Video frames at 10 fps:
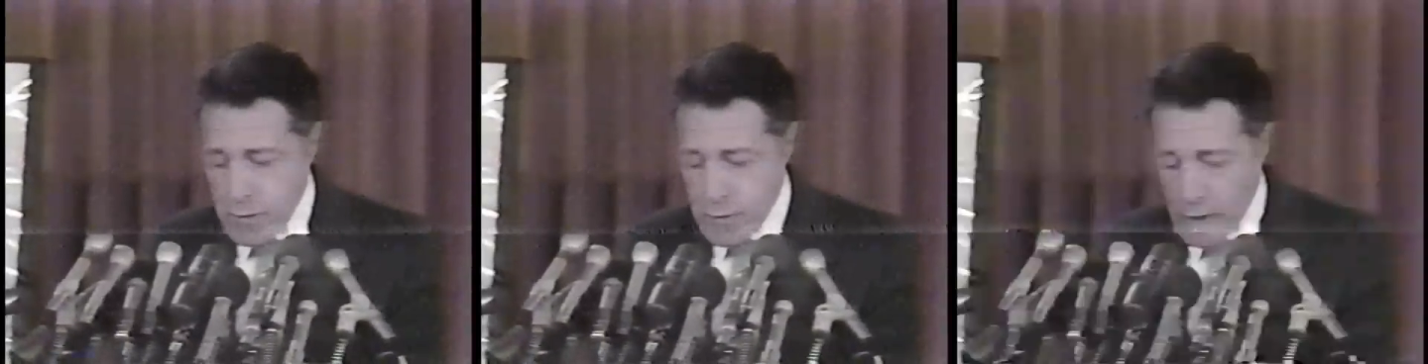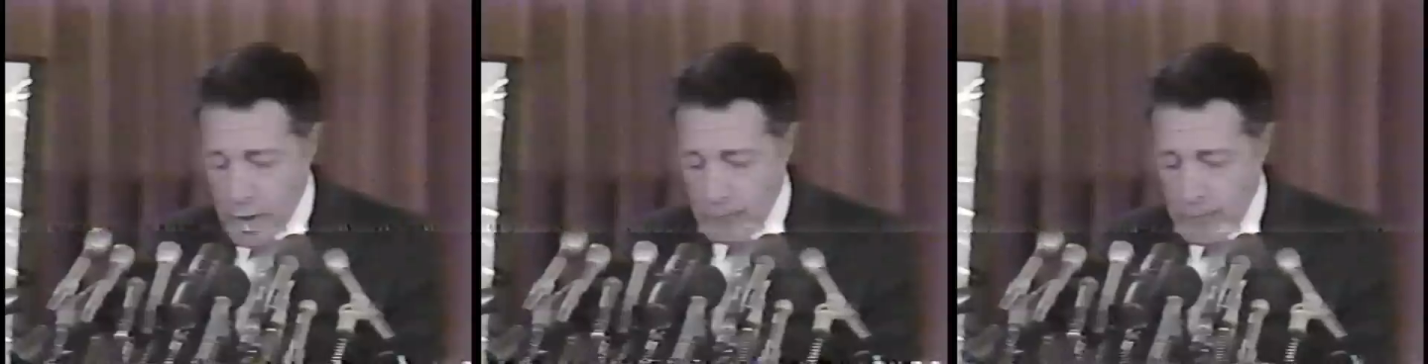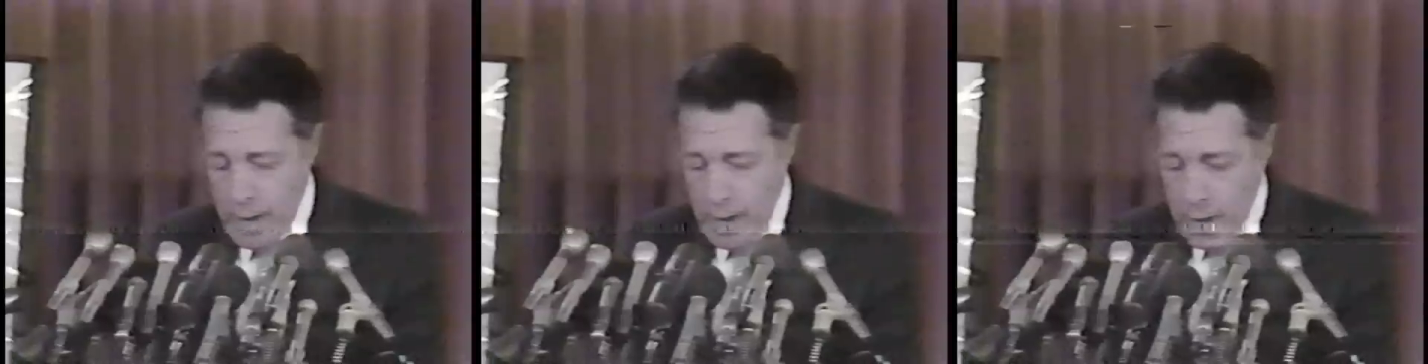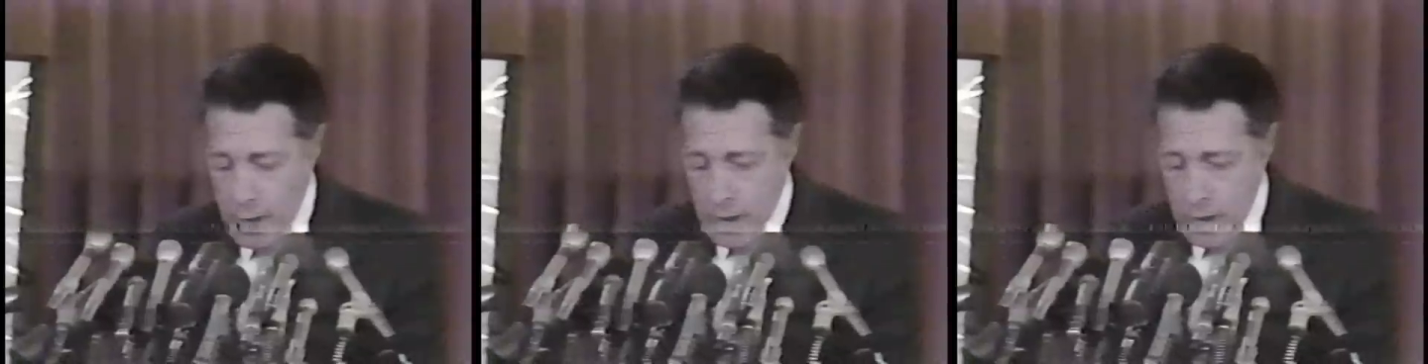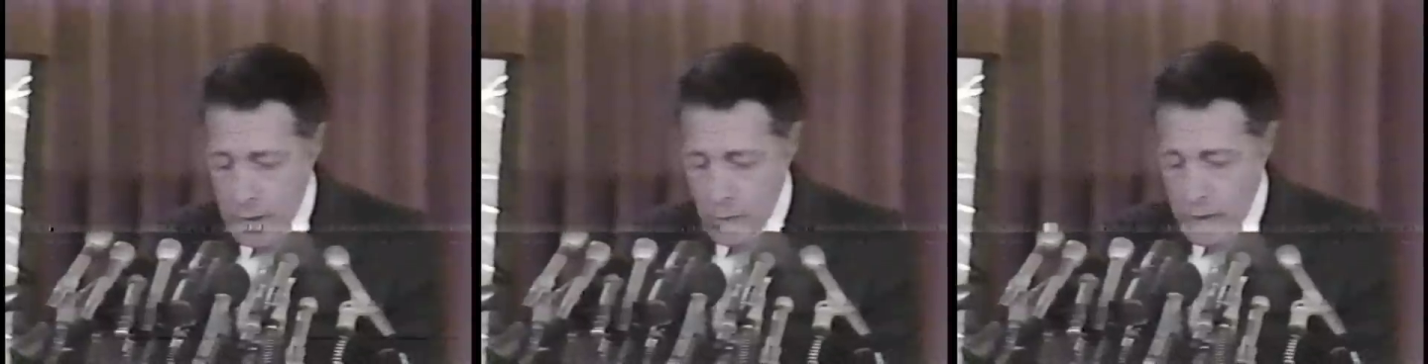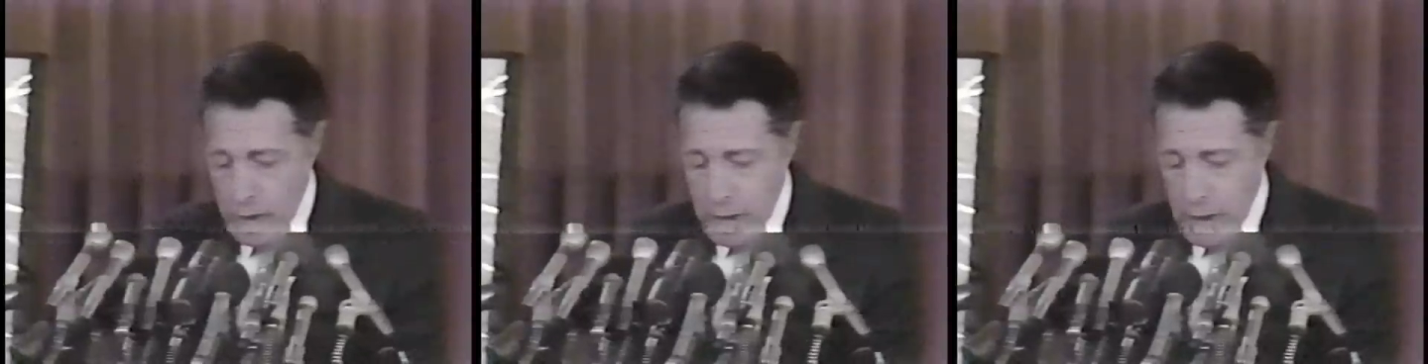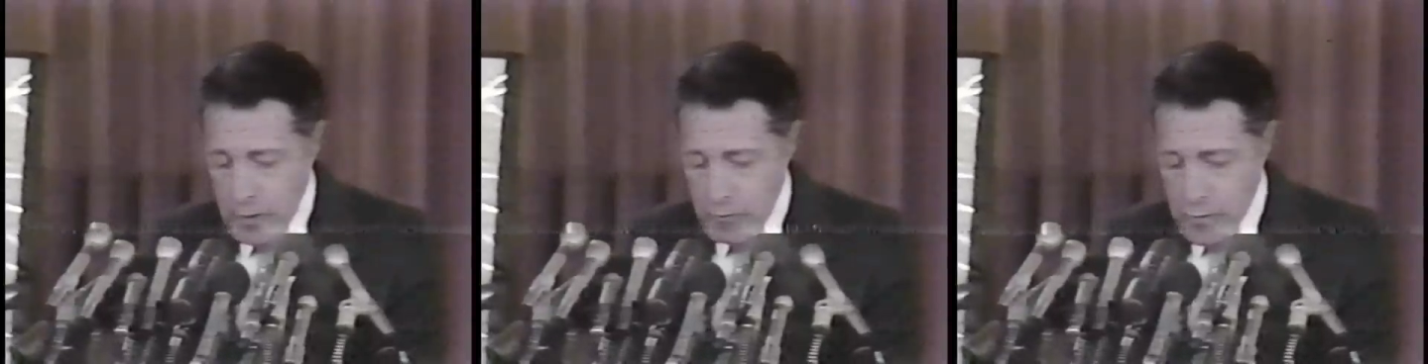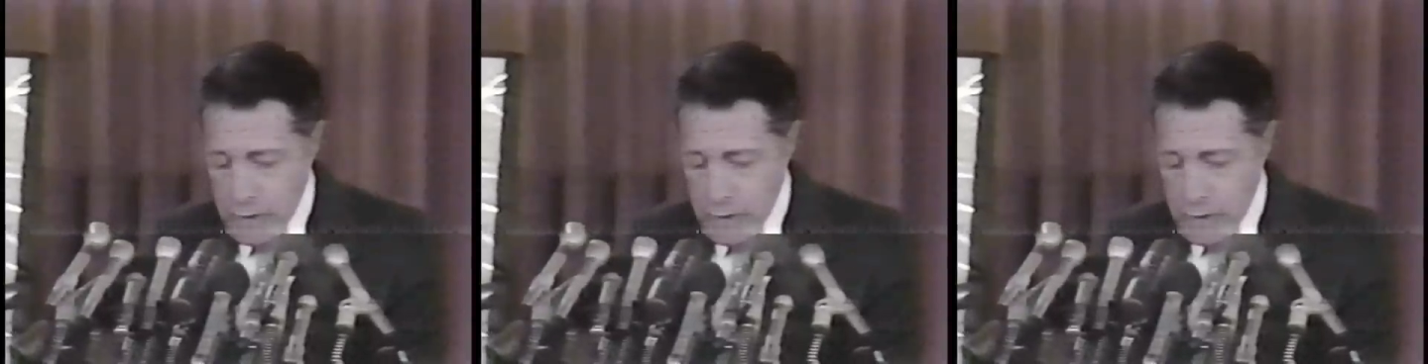trial. We have